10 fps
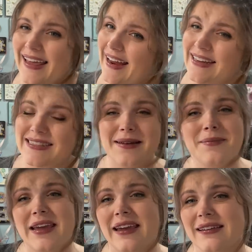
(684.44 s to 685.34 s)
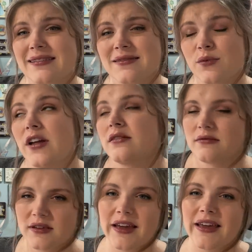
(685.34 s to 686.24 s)
and he sent me, well,
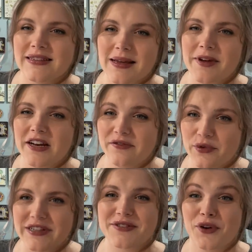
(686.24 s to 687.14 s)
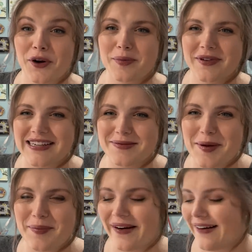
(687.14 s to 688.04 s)
he sent me an invoice for a
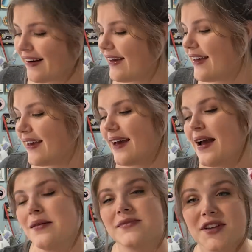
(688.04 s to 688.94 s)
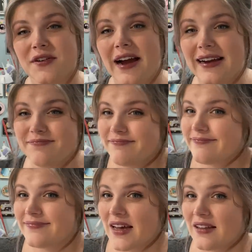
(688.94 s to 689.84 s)
replacement part. Um, so I
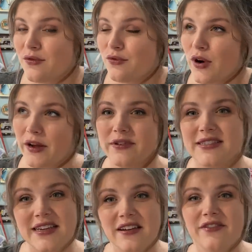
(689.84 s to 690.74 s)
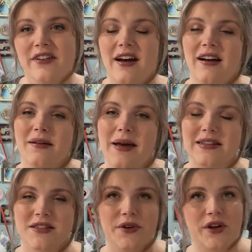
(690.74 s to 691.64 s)
I love working with Steve um,
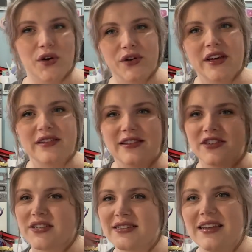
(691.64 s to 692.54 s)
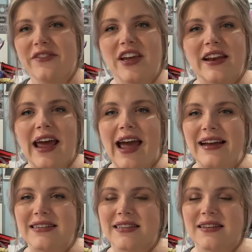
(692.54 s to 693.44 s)
at Sewing Gold, and then there's a Steven
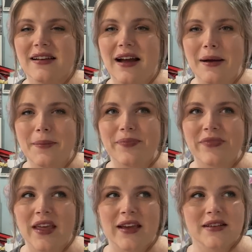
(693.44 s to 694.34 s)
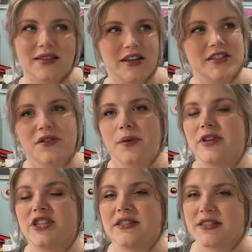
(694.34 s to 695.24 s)
at um, Sewing
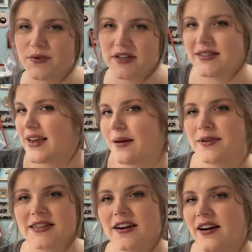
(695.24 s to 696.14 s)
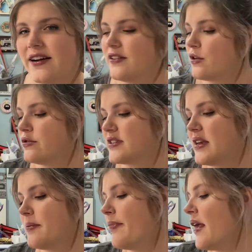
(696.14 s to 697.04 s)
Machines as well Sam, et cetera, and their whole
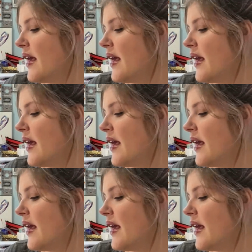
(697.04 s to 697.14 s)
team.